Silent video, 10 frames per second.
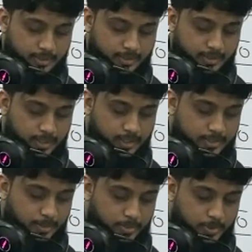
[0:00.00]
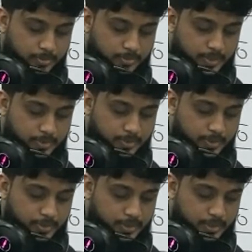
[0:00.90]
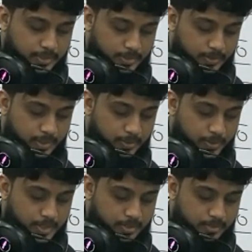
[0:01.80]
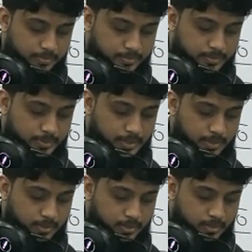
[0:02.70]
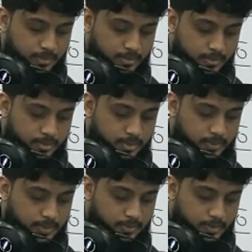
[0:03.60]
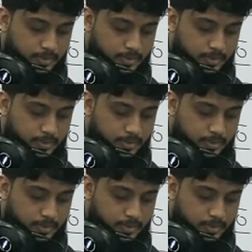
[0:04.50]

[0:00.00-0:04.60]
Last couple of weeks we could discuss only one question. Seventh one.